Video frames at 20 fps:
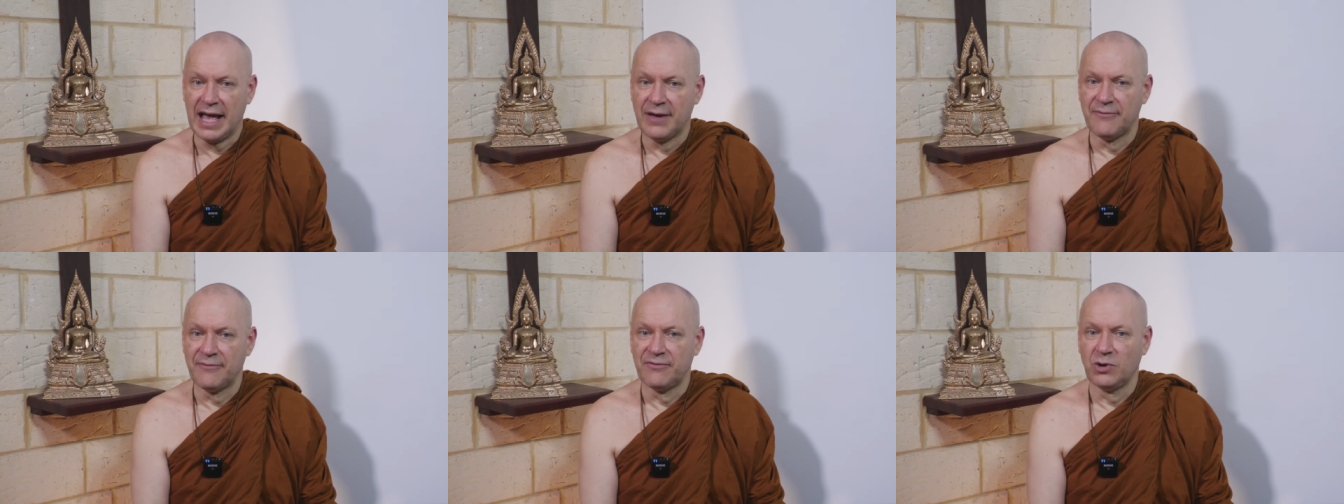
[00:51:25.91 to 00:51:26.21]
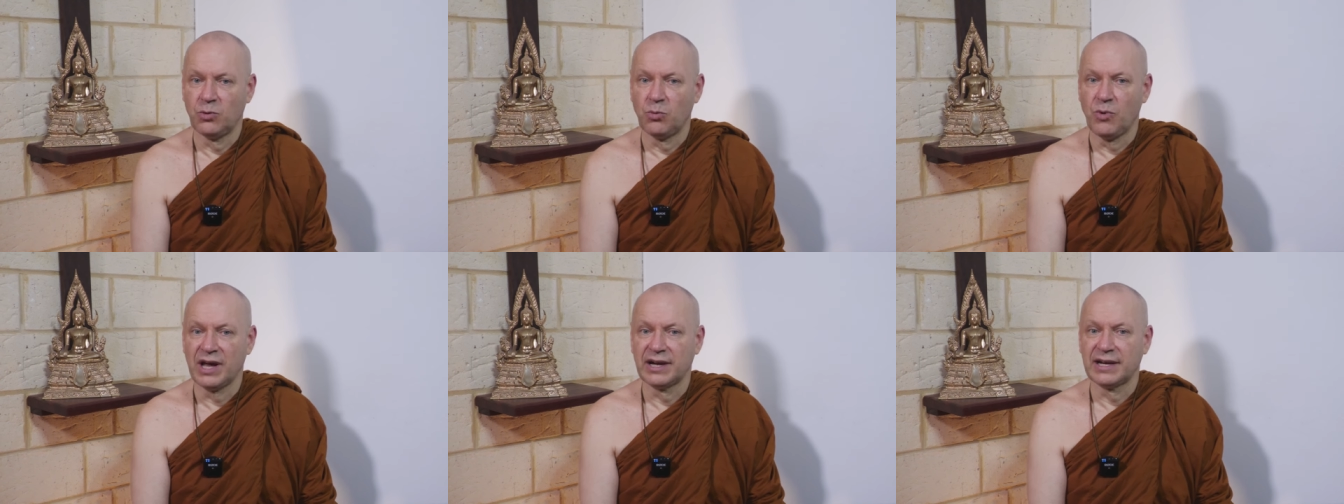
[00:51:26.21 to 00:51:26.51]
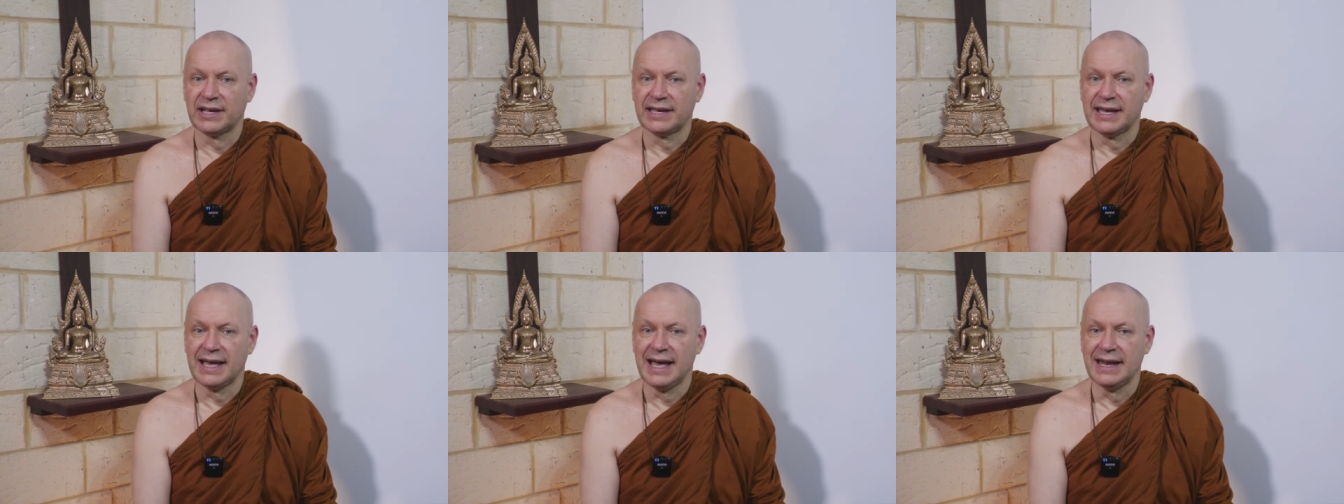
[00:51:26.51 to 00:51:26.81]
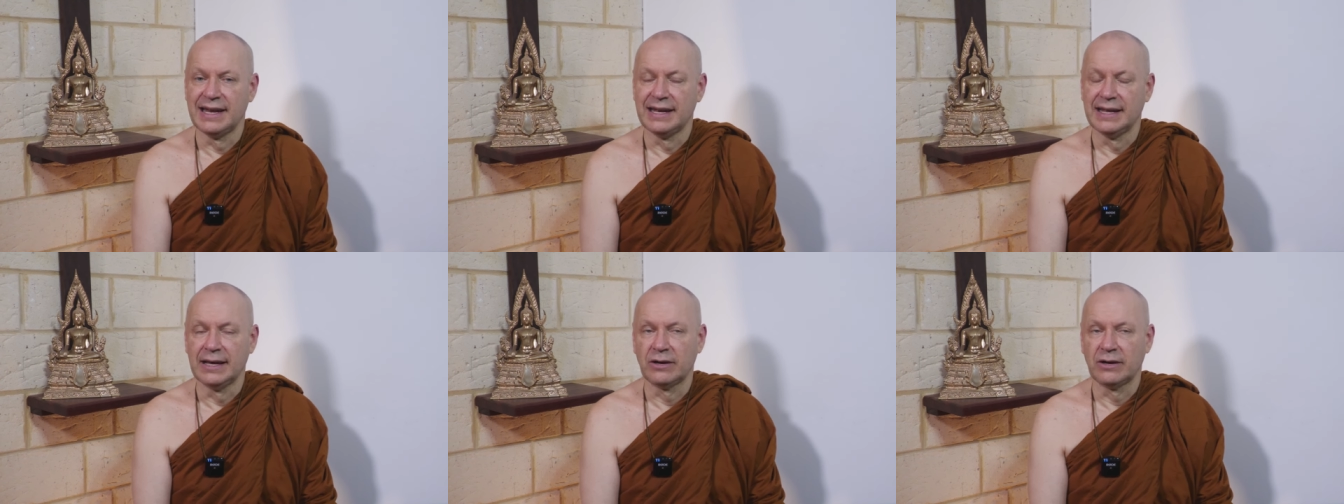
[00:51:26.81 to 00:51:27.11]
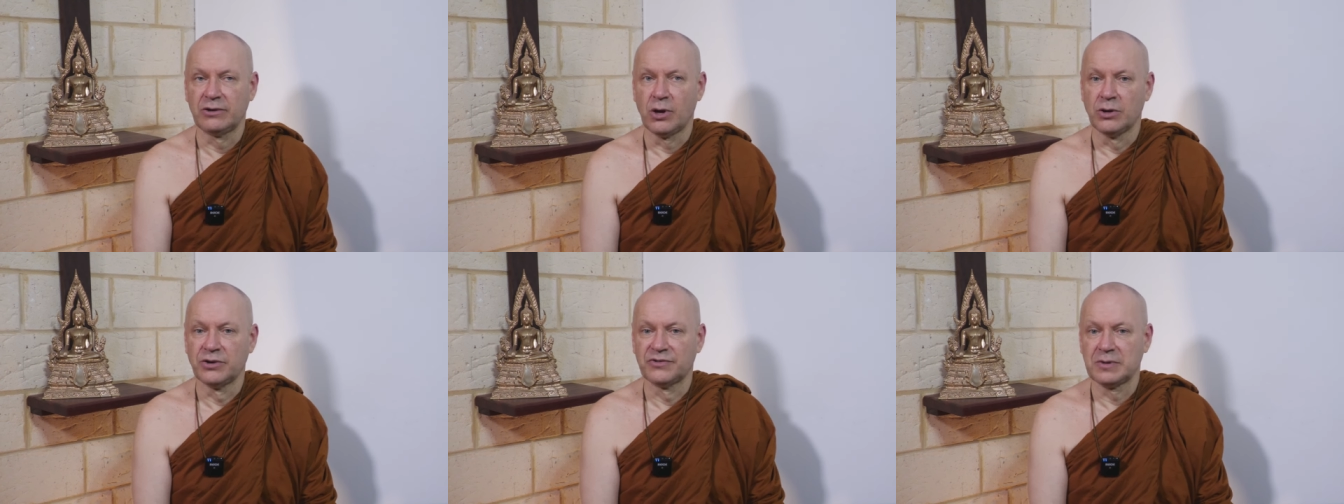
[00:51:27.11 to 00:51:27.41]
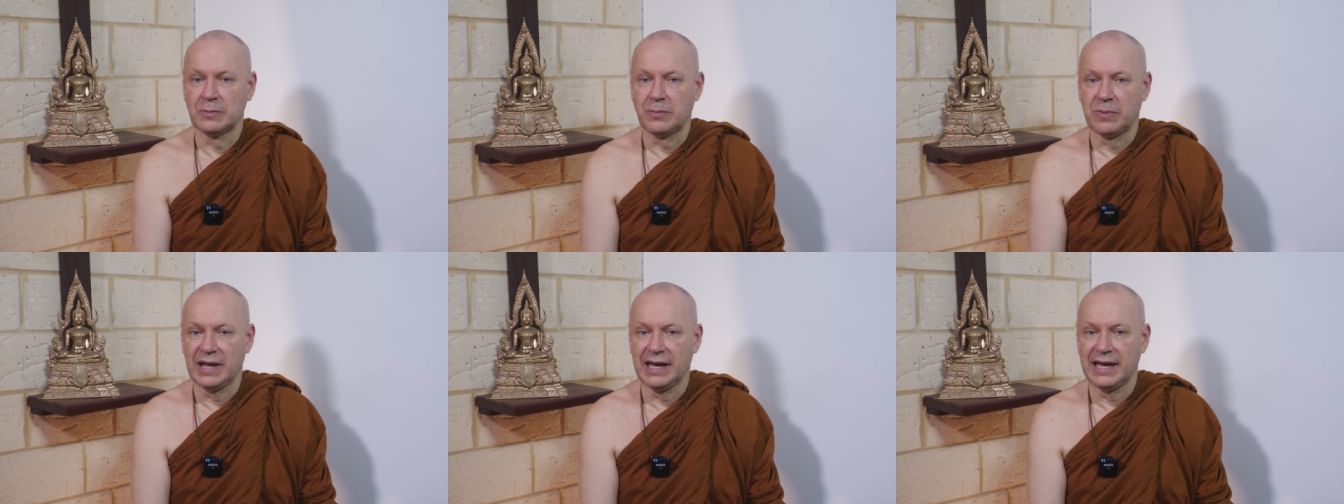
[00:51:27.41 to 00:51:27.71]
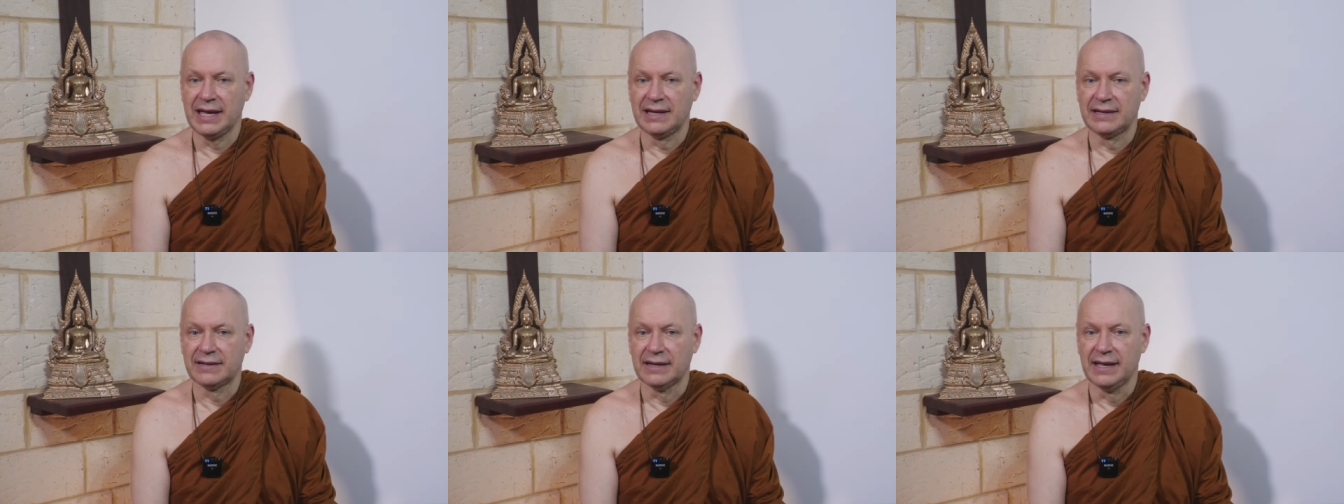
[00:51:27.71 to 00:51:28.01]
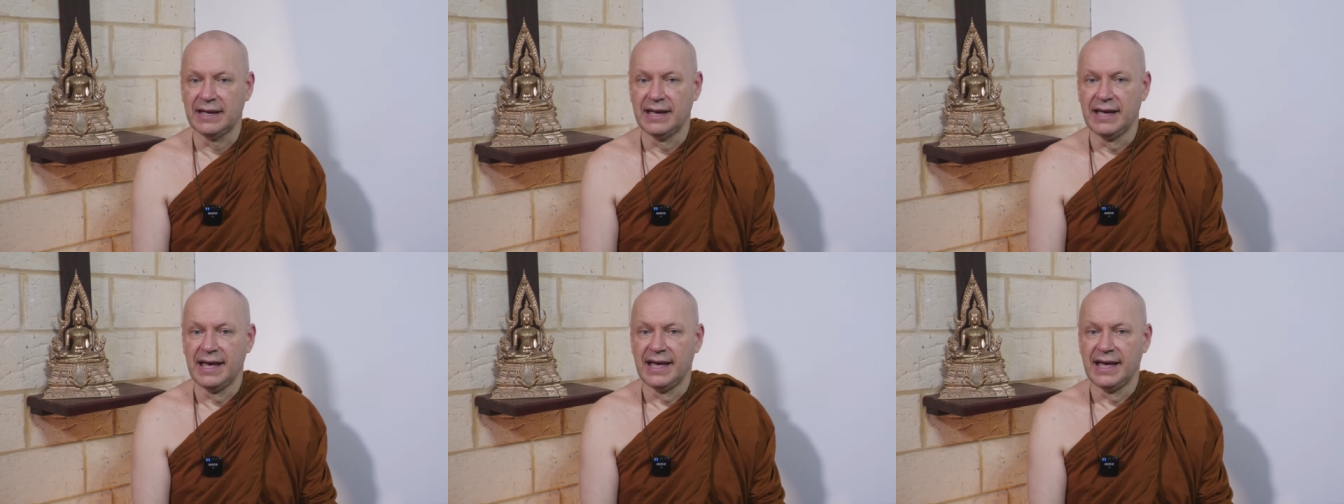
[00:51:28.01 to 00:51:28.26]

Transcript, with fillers: everyone can uh, contemplate, uh,